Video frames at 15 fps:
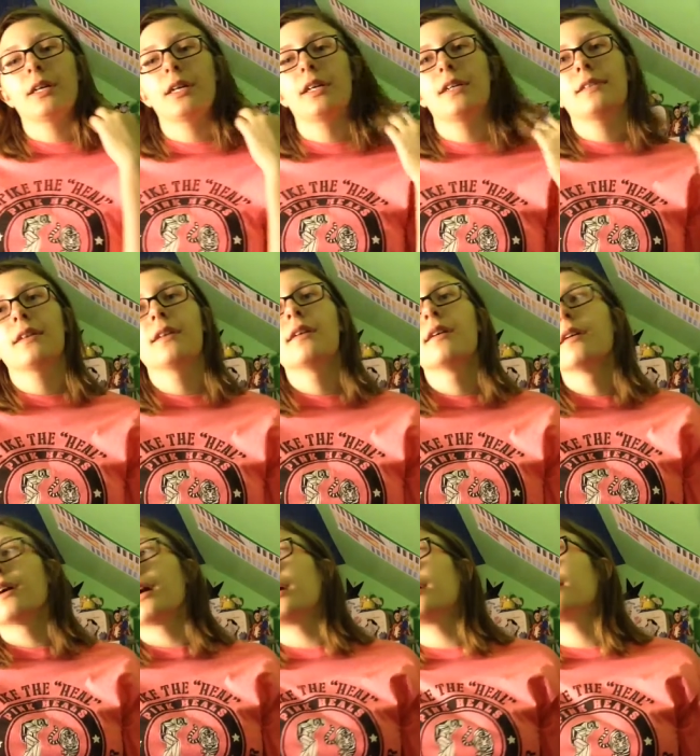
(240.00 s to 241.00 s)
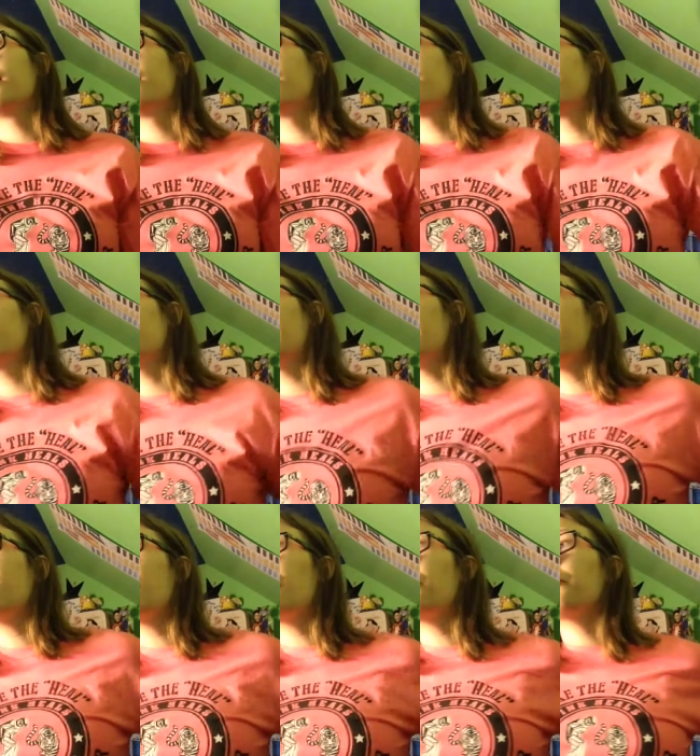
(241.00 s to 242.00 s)
guys. I know. I don't
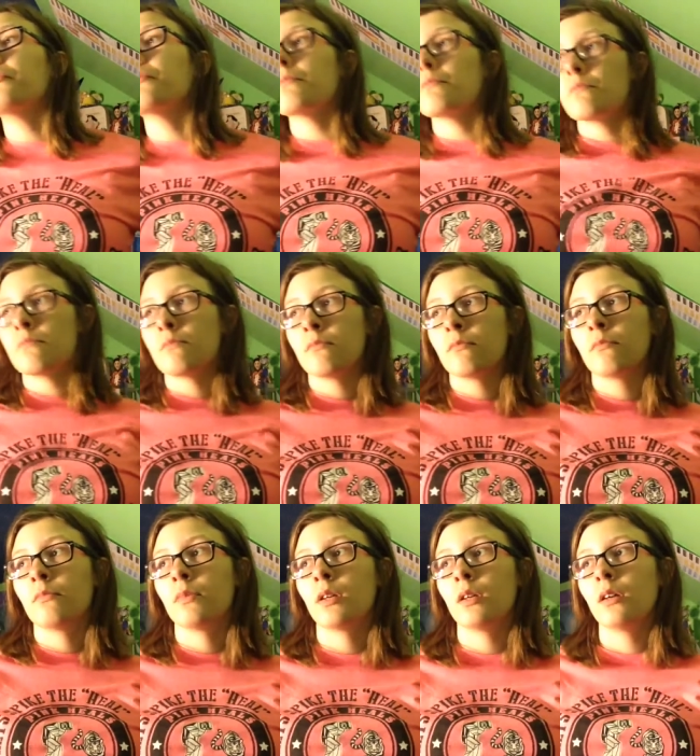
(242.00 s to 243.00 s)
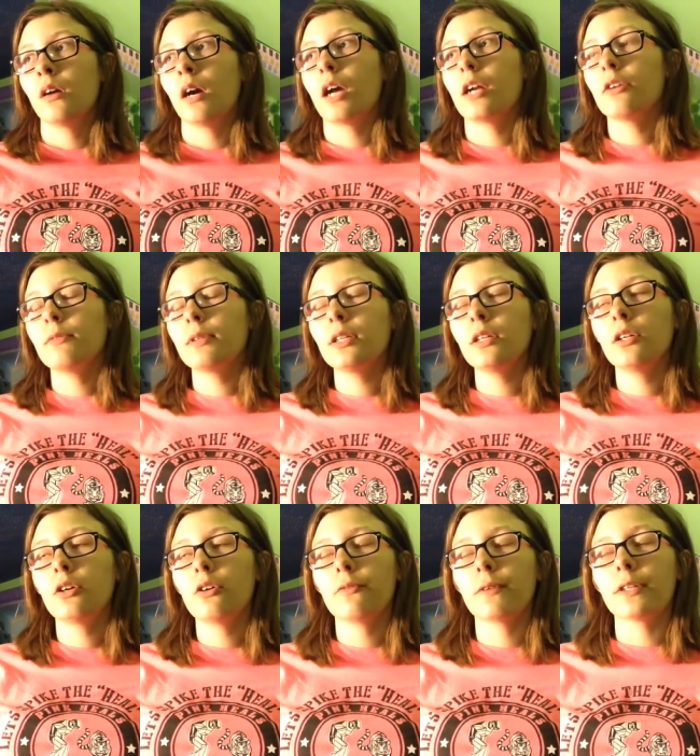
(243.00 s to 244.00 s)
know. I don't really
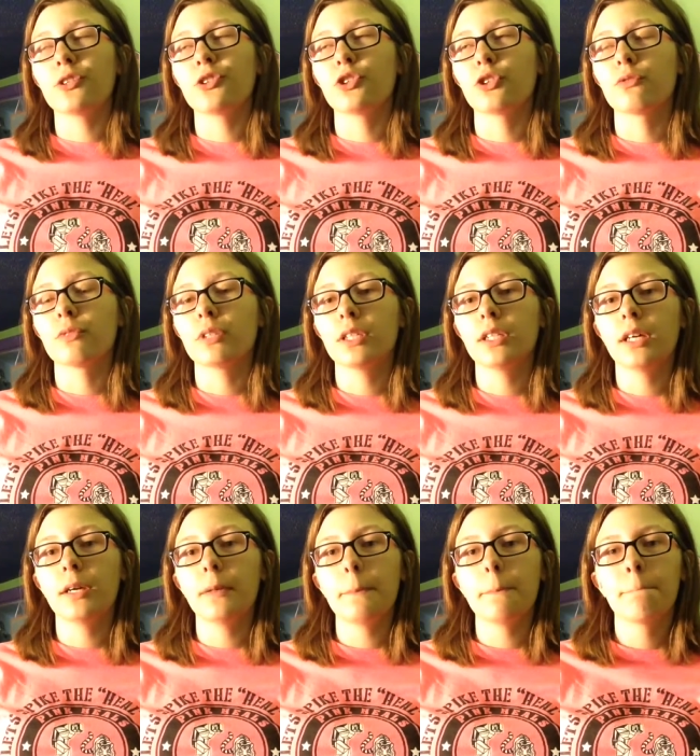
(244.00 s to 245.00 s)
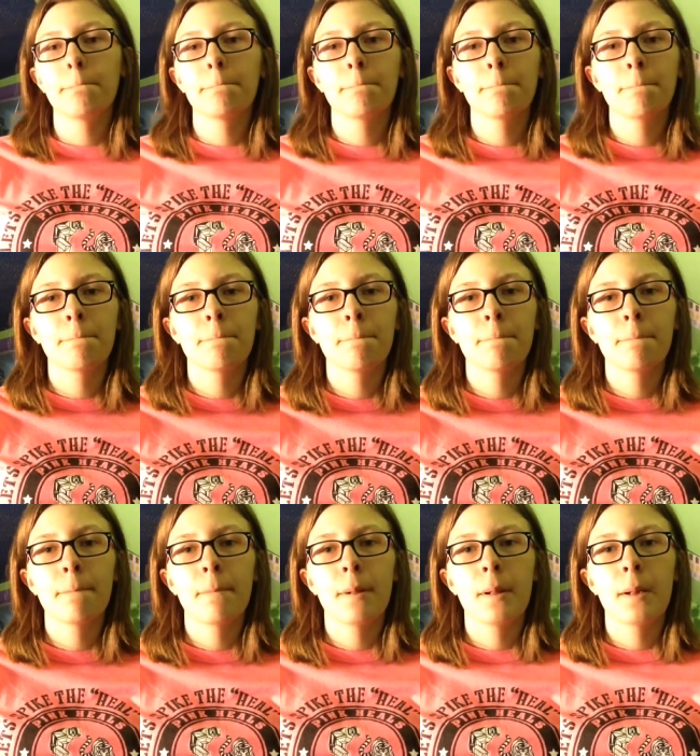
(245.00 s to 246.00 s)
know if I should read it,
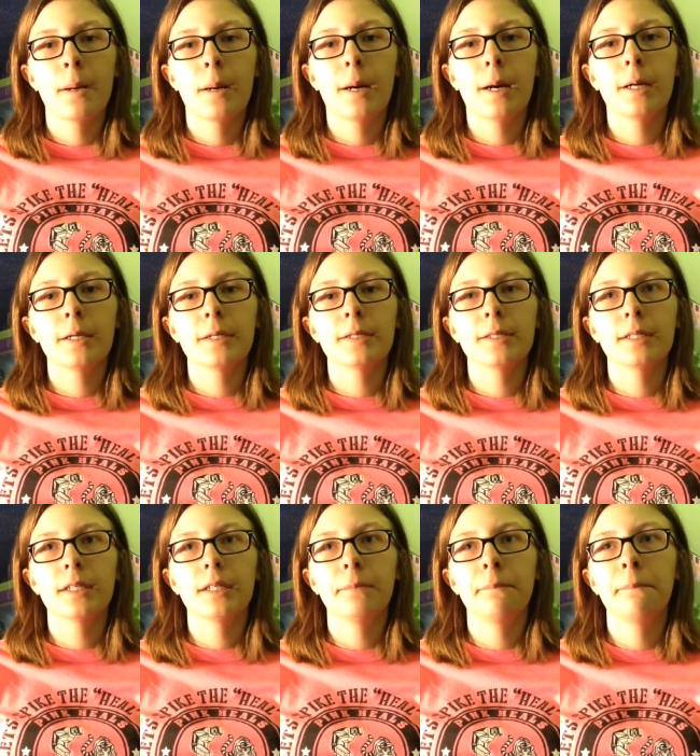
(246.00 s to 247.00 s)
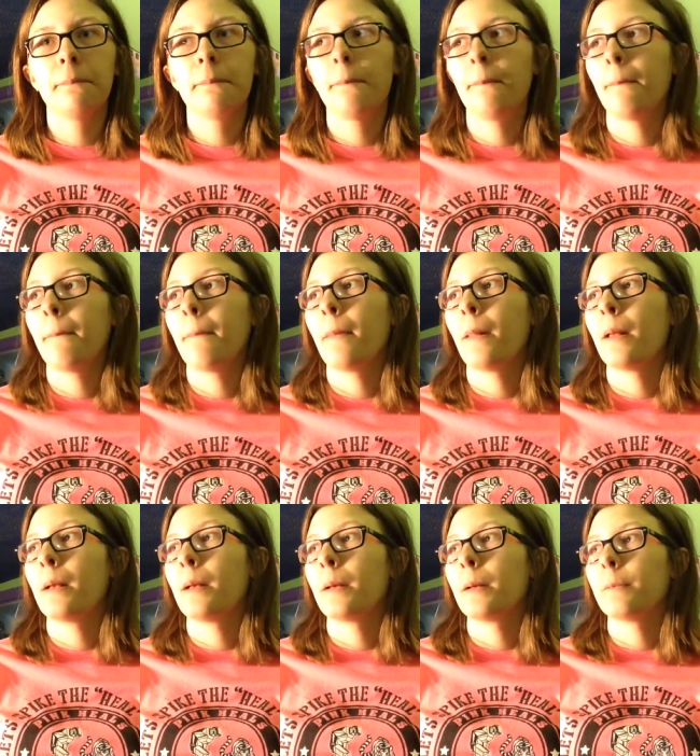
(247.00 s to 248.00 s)
honestly,
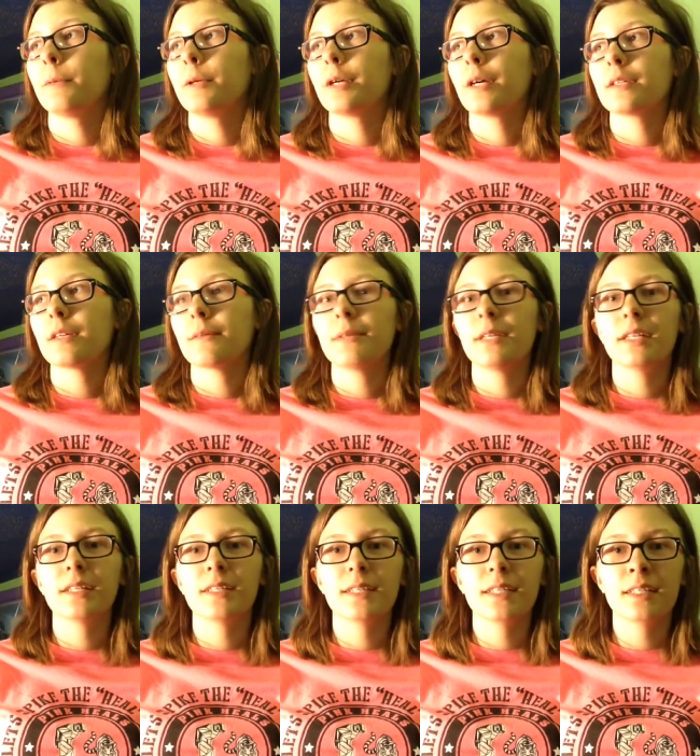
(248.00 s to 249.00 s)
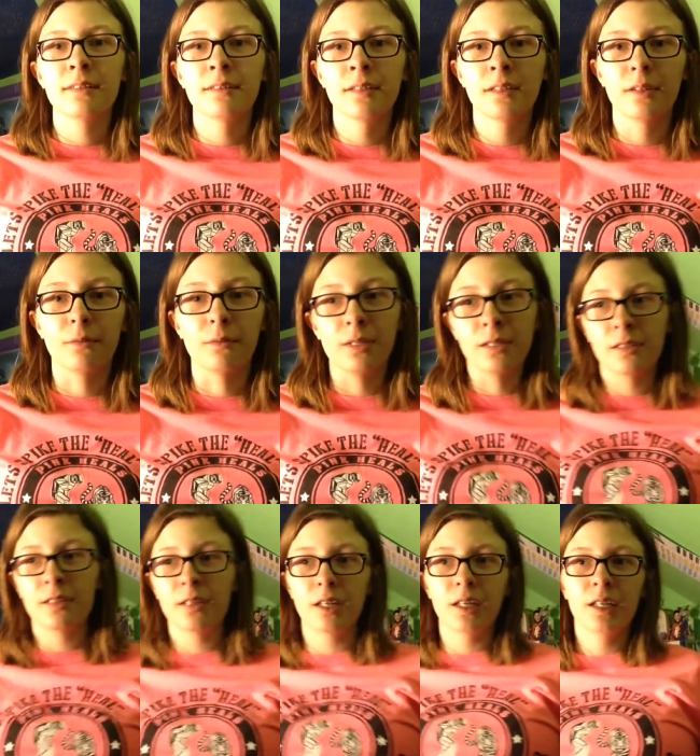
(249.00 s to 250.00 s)
because I mean it's in the
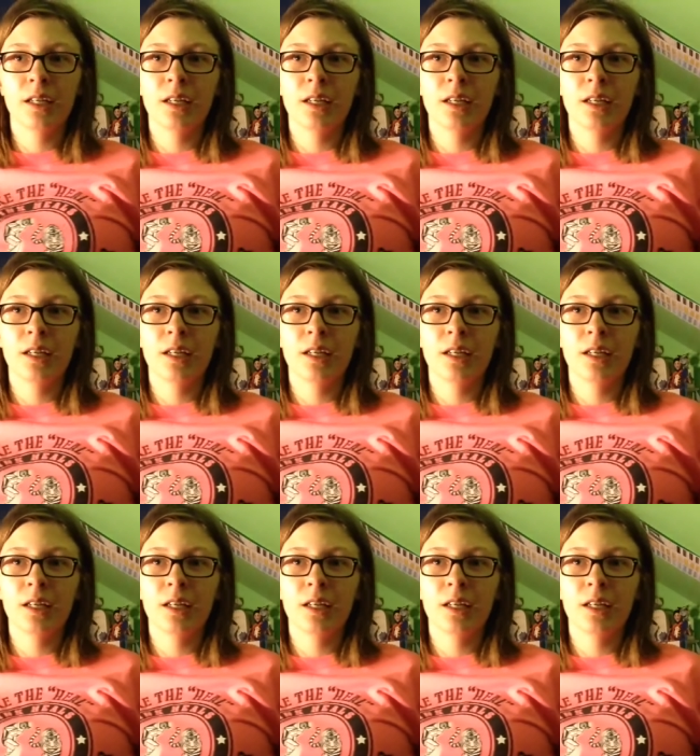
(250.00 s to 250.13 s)
winter,